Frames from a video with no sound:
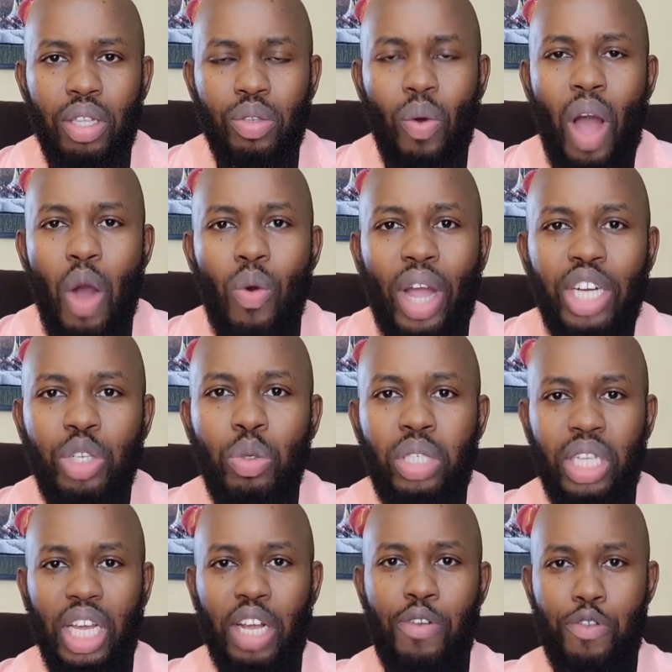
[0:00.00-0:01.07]
So how can you
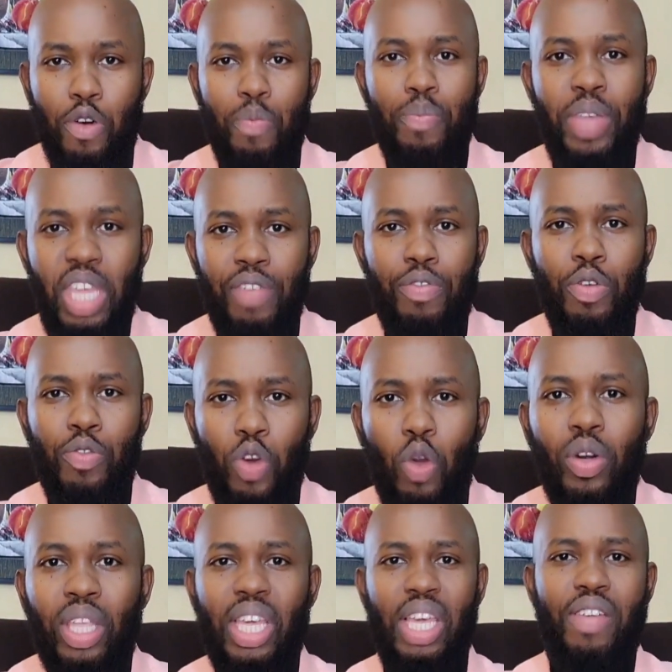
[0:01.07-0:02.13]
take from me if you
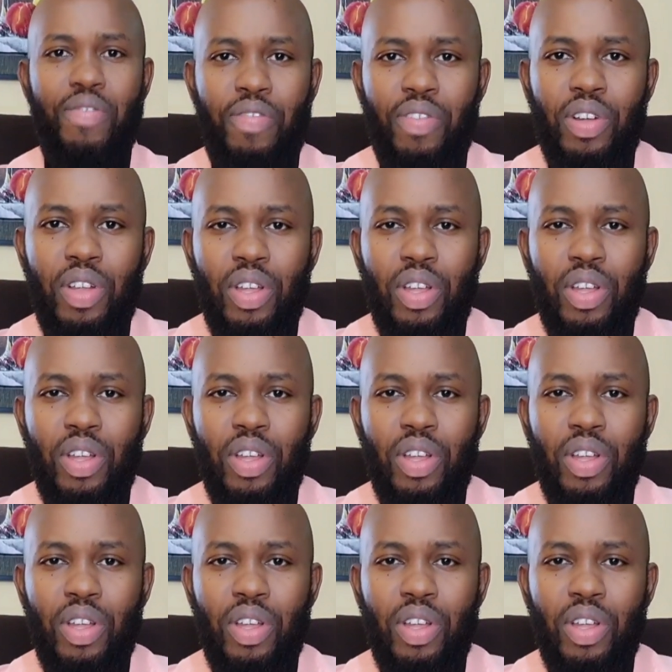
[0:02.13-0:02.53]
don't give?